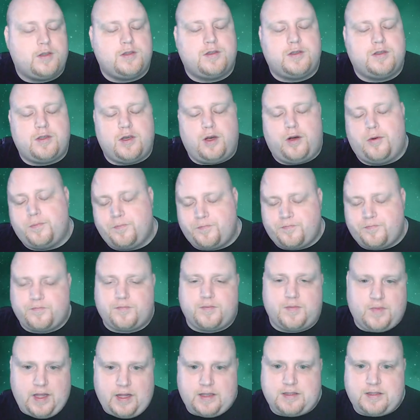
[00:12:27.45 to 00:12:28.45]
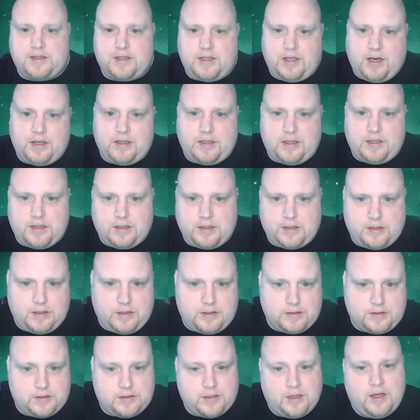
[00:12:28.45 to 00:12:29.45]
So that's the idea, at
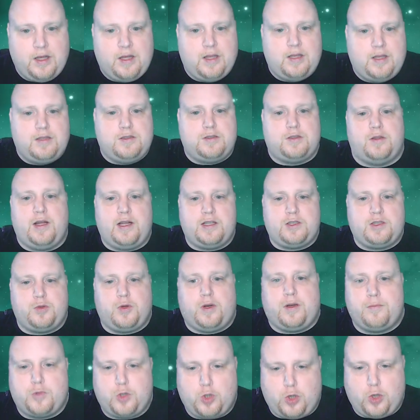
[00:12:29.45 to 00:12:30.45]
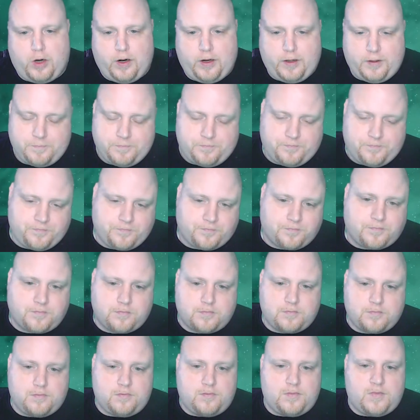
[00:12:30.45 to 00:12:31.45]
least. So that's what I'm trying.
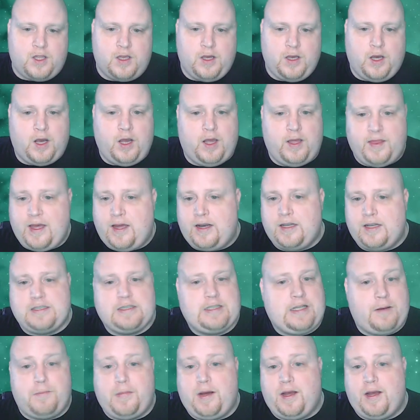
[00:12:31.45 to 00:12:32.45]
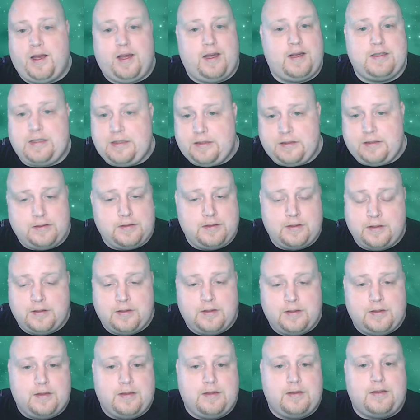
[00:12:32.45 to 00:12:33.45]
And that is not my idea.
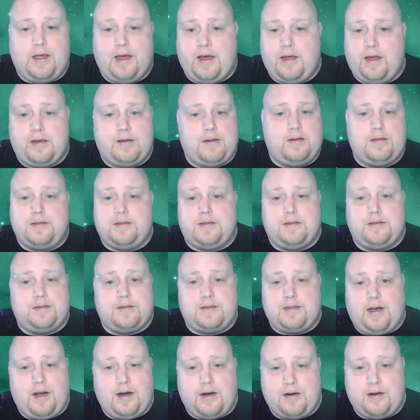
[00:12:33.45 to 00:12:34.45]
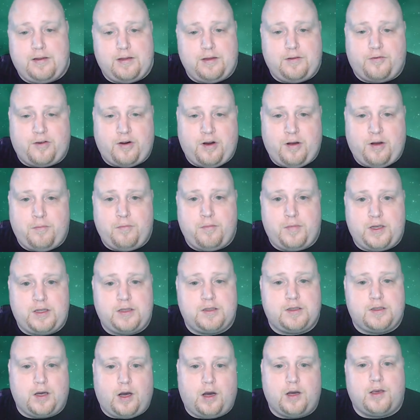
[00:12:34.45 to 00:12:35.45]
That is entirely from me
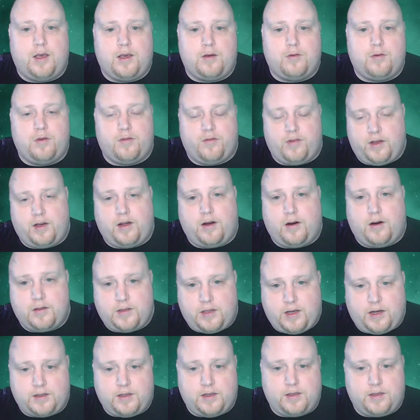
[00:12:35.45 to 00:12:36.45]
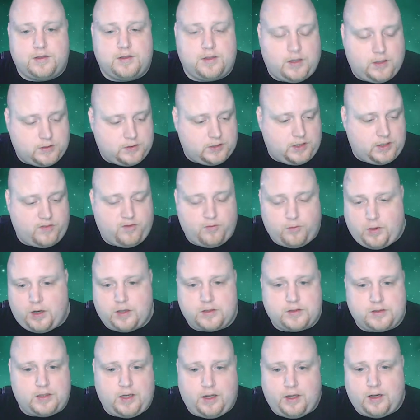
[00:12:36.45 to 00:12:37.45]
talking with Vanguard Tactics. Stephen Box
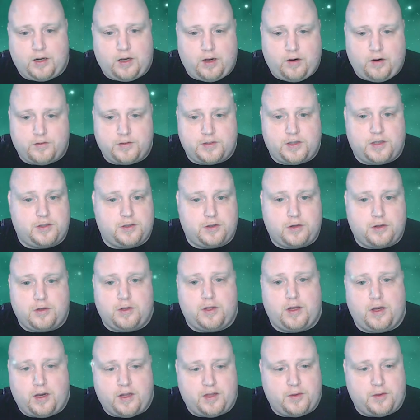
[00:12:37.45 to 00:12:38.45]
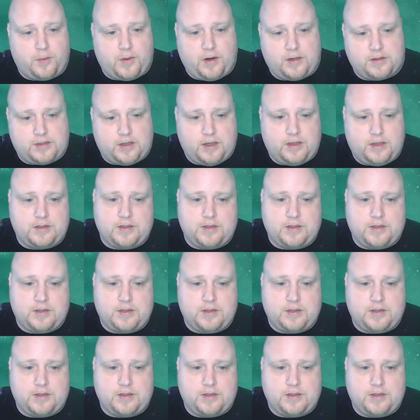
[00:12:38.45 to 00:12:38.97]
and I had a conversation early on in the process.